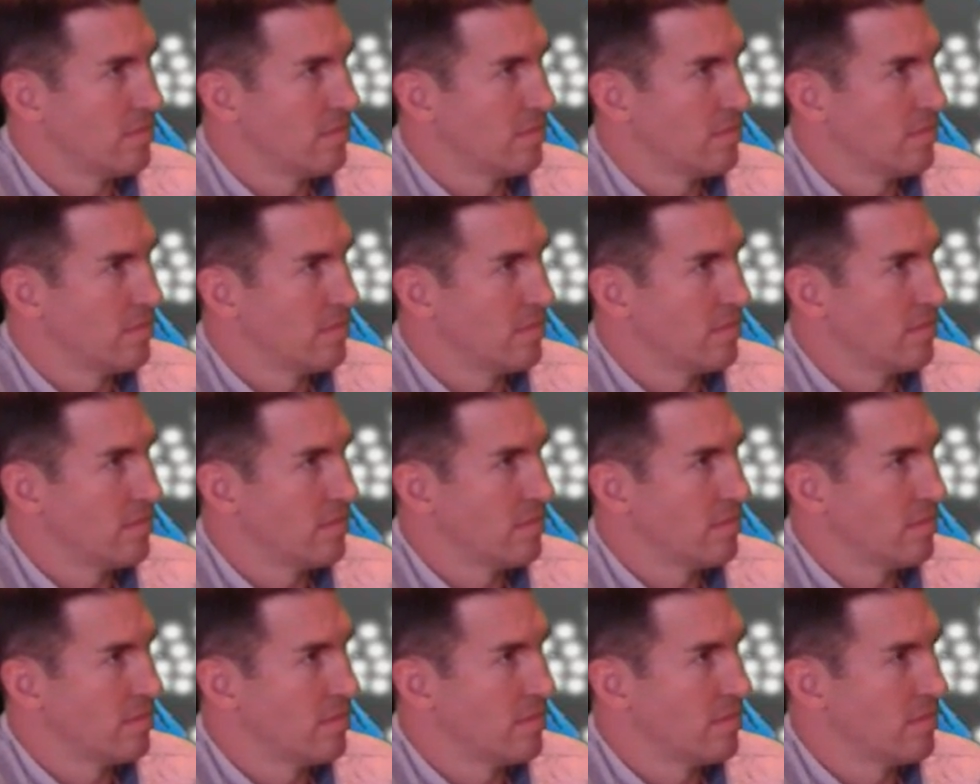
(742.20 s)

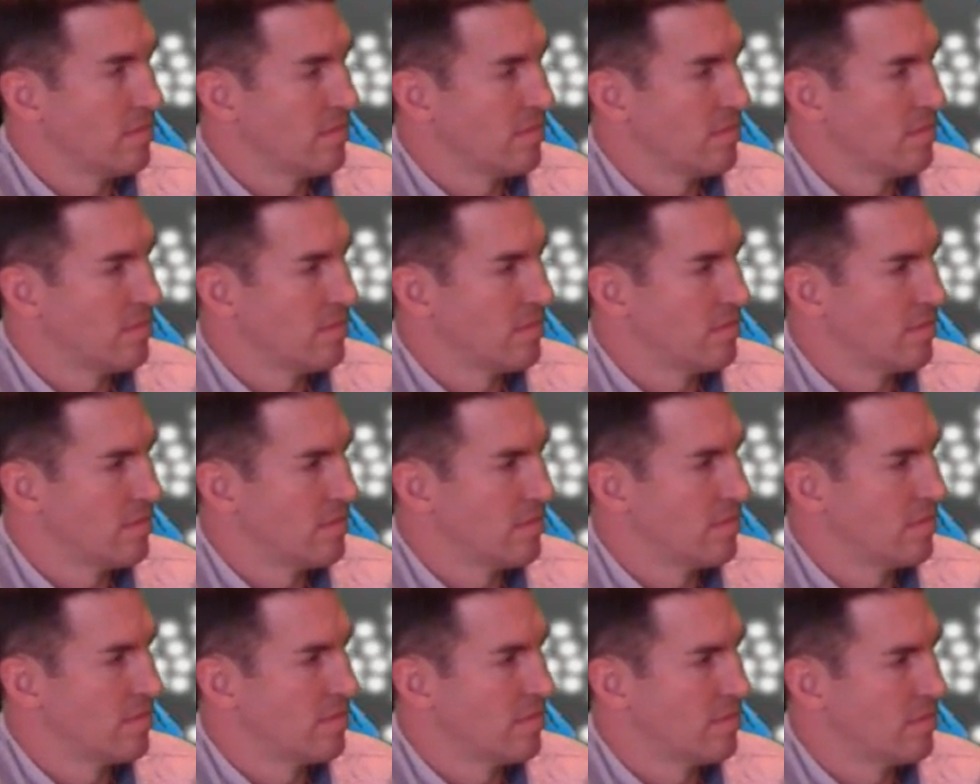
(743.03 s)

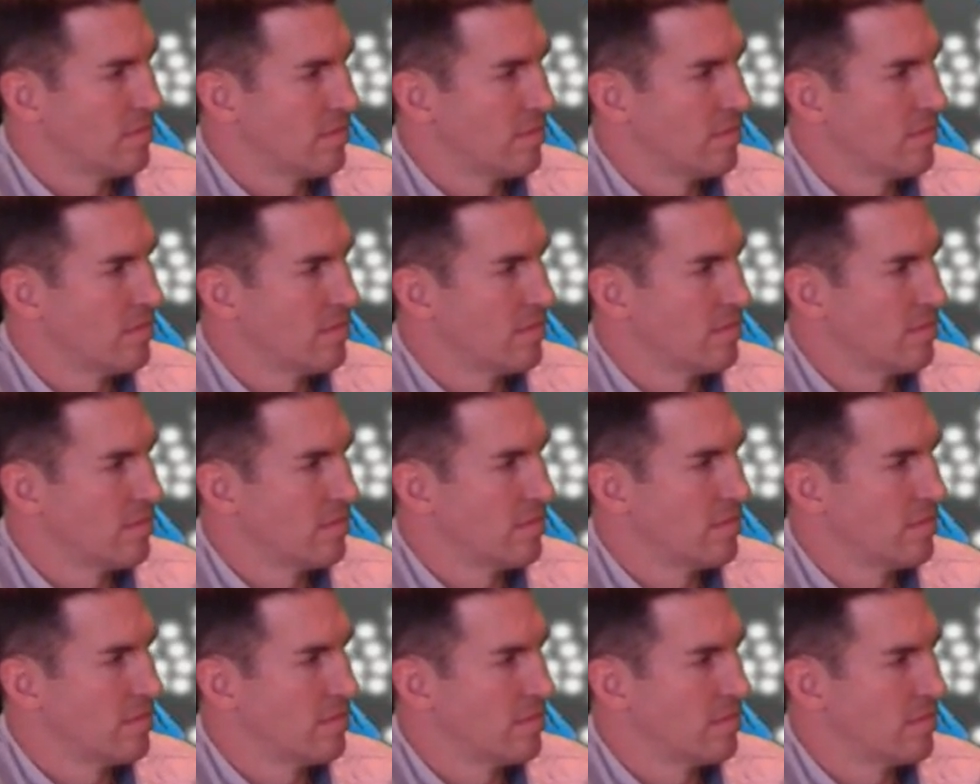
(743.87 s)

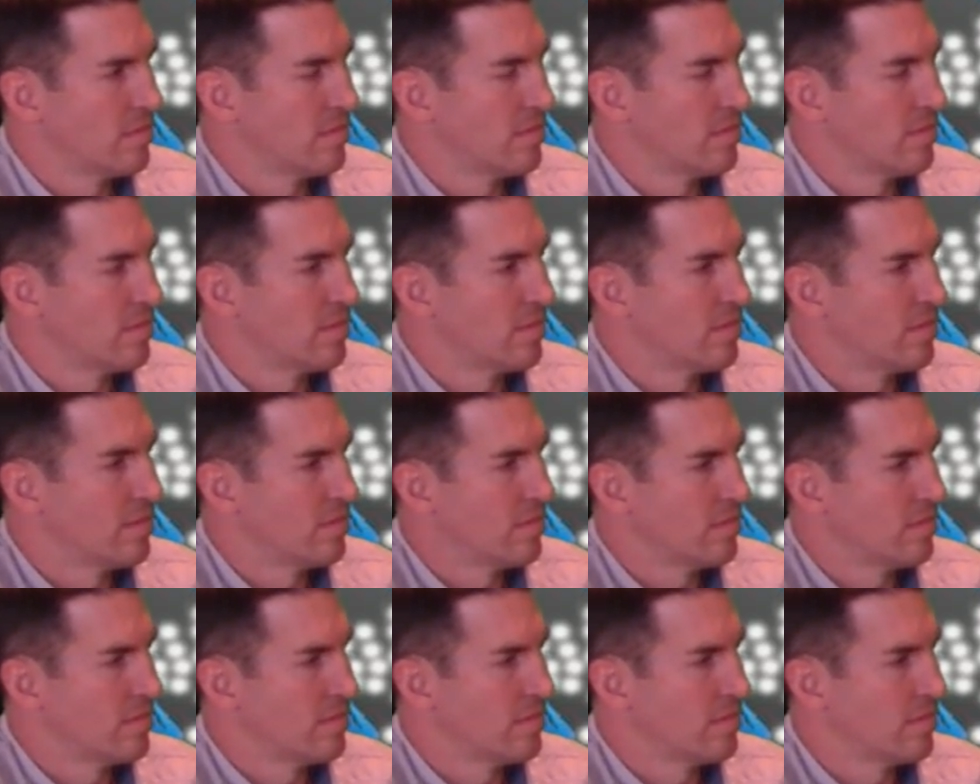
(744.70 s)

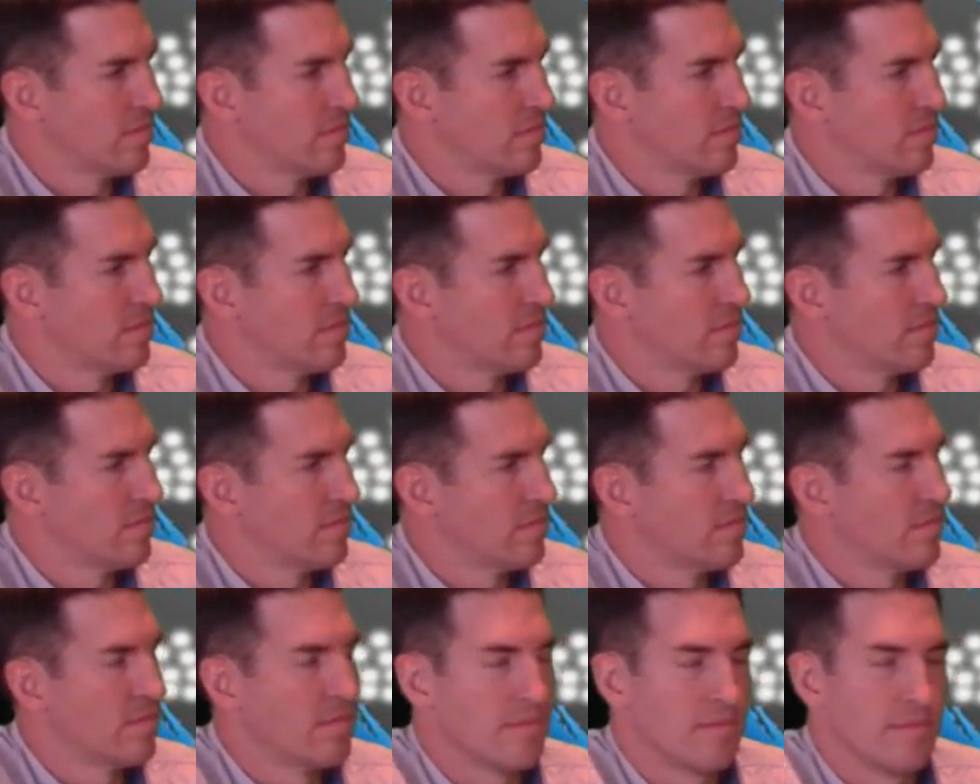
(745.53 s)

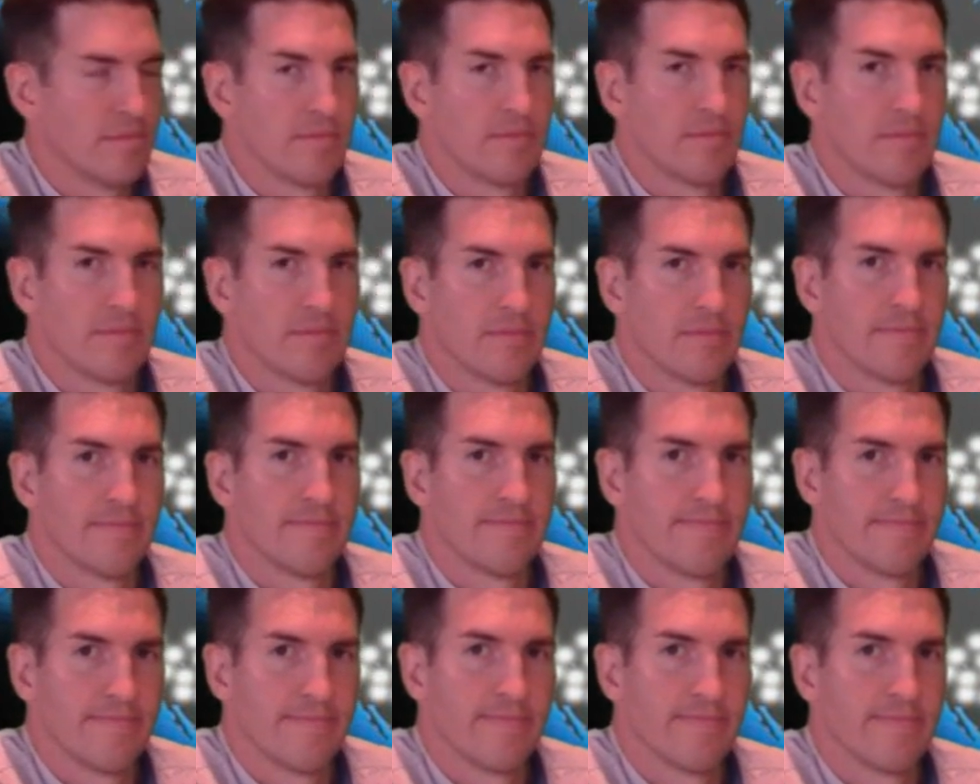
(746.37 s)

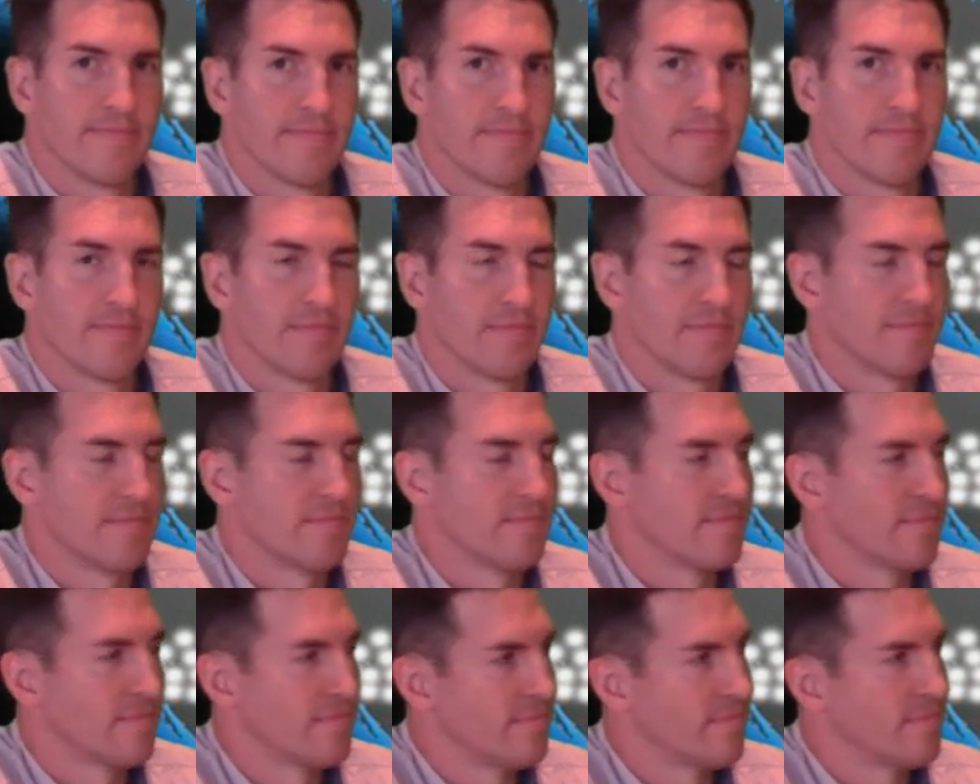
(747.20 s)

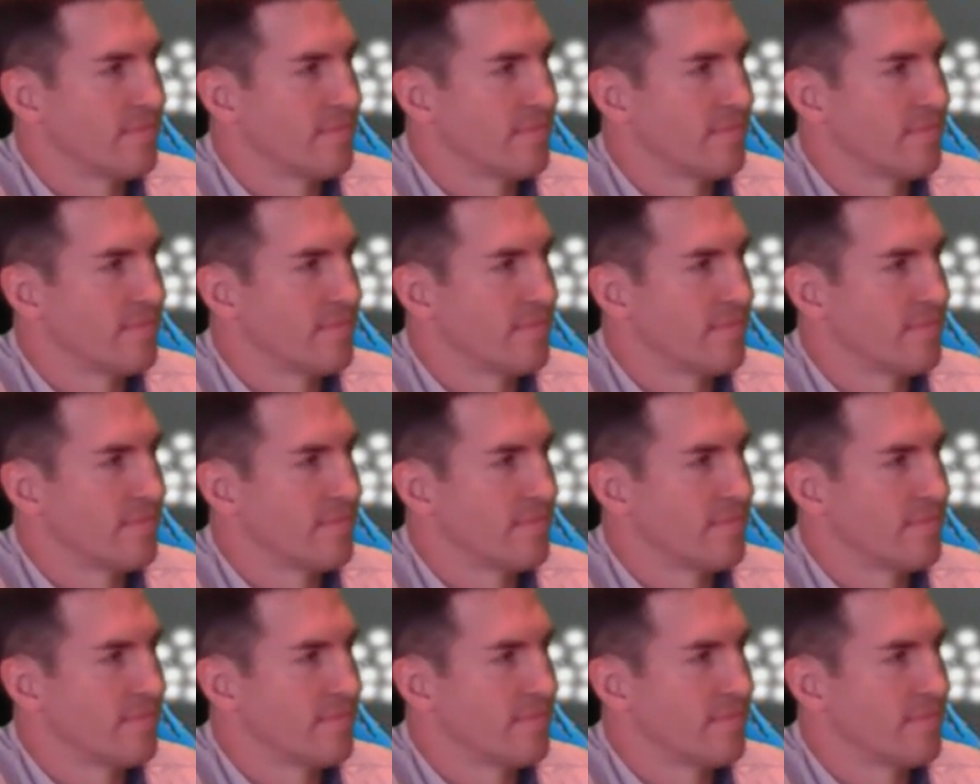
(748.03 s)
No words are spoken by the person on screen.